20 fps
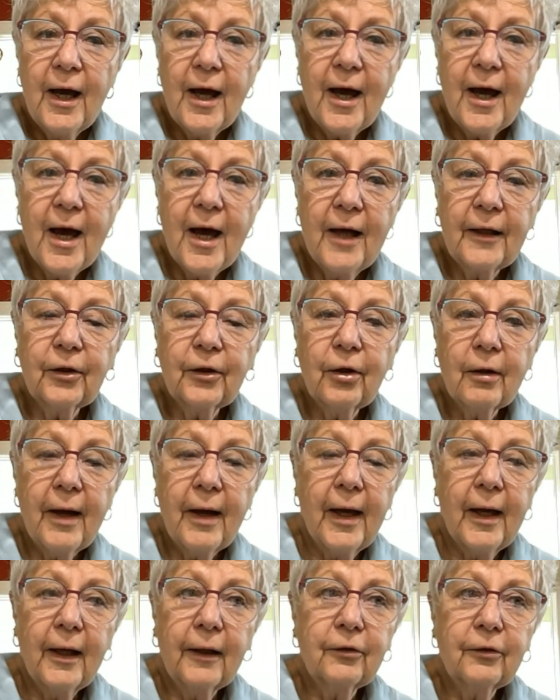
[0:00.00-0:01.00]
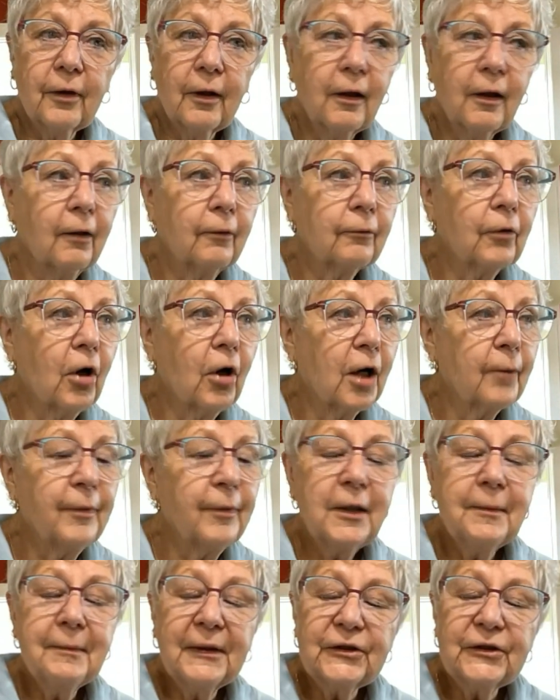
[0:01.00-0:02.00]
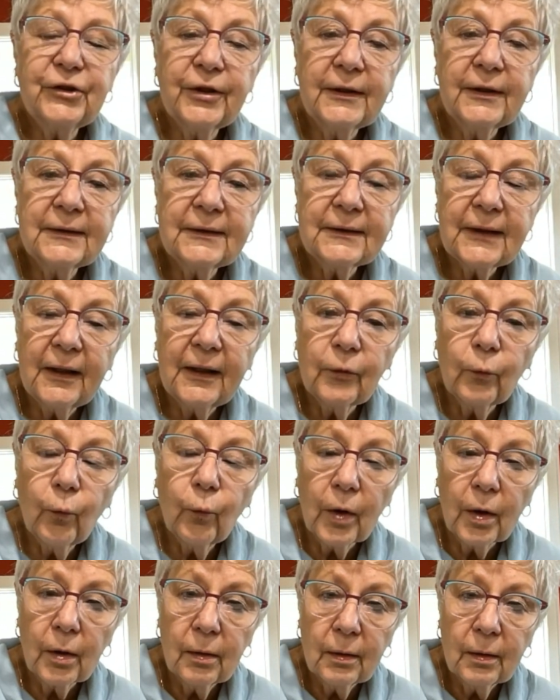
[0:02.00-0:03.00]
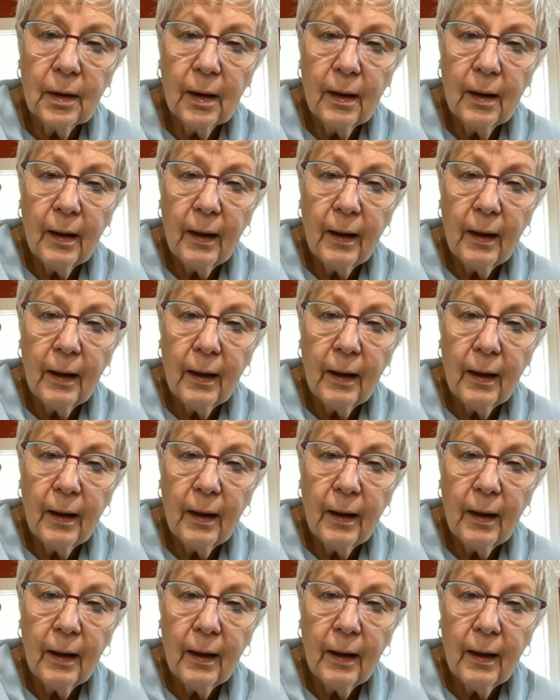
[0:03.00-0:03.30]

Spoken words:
and carbon emissions in the world.